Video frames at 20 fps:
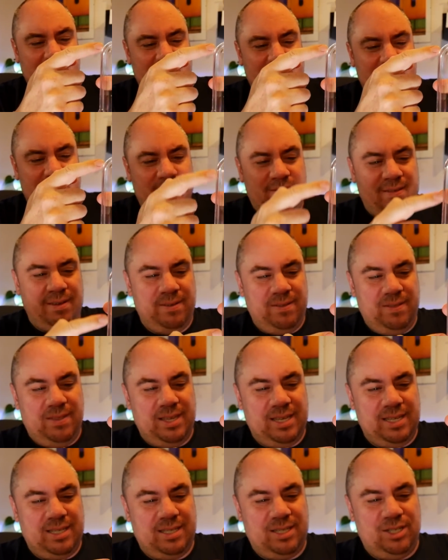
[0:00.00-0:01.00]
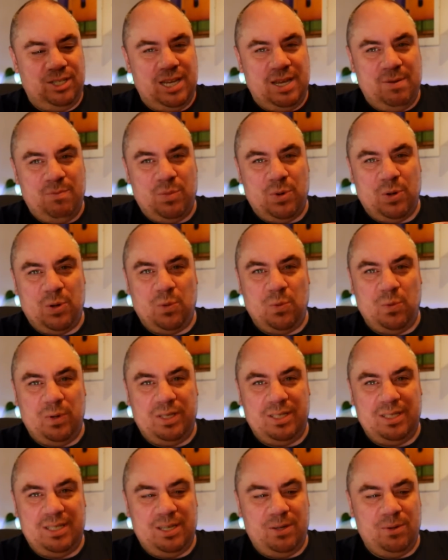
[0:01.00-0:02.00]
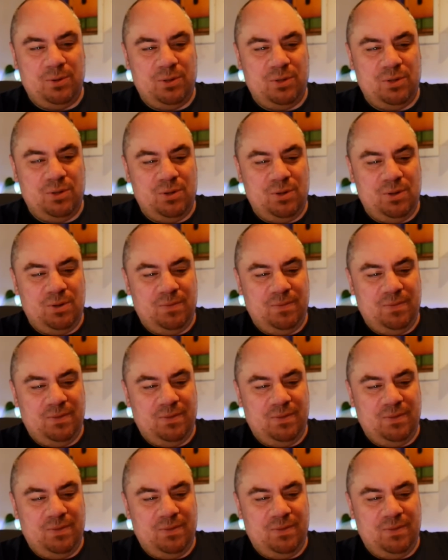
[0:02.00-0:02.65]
you fill this chamber with CO2,